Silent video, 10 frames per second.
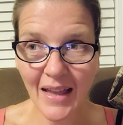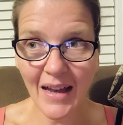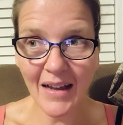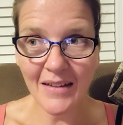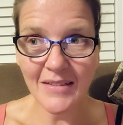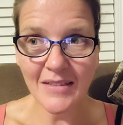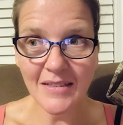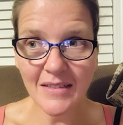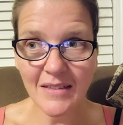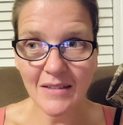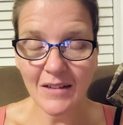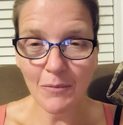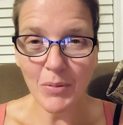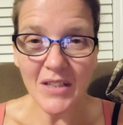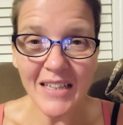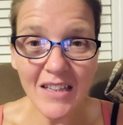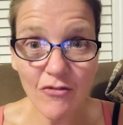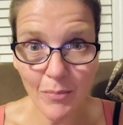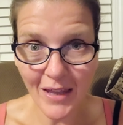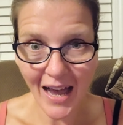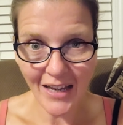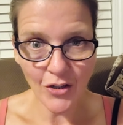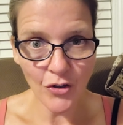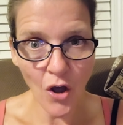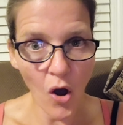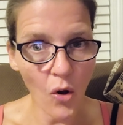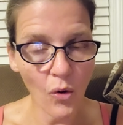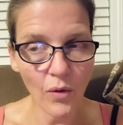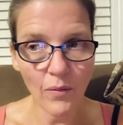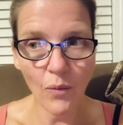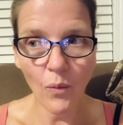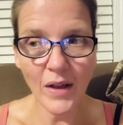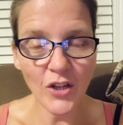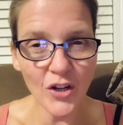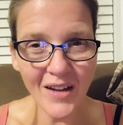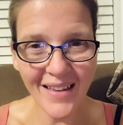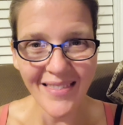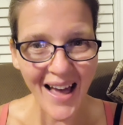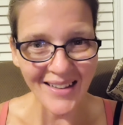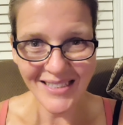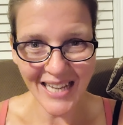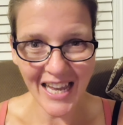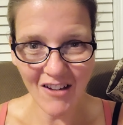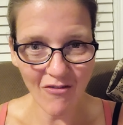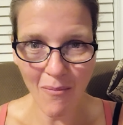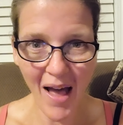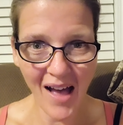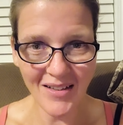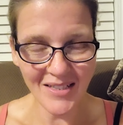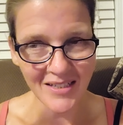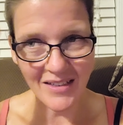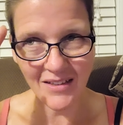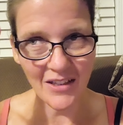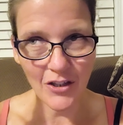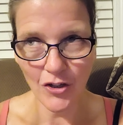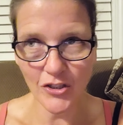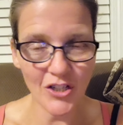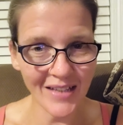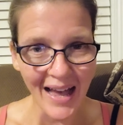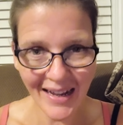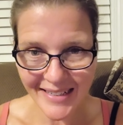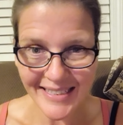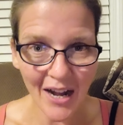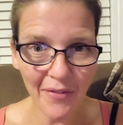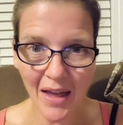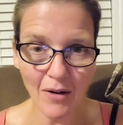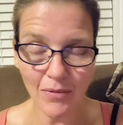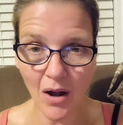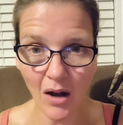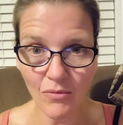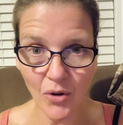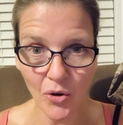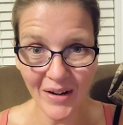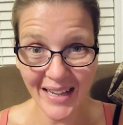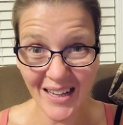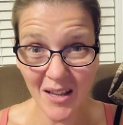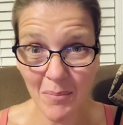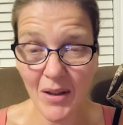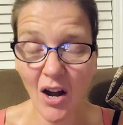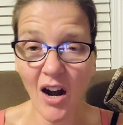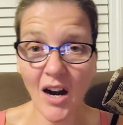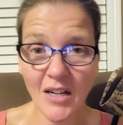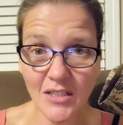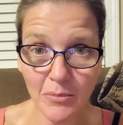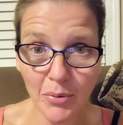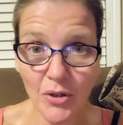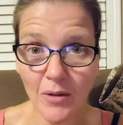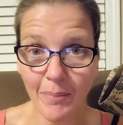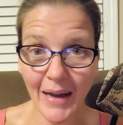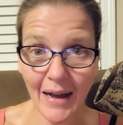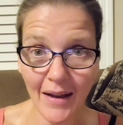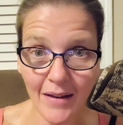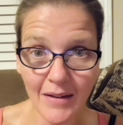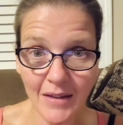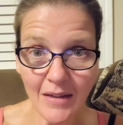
And believe me, I know when you're in that day of mess and you're just headed down that wrong road, it can be hard to pull it back.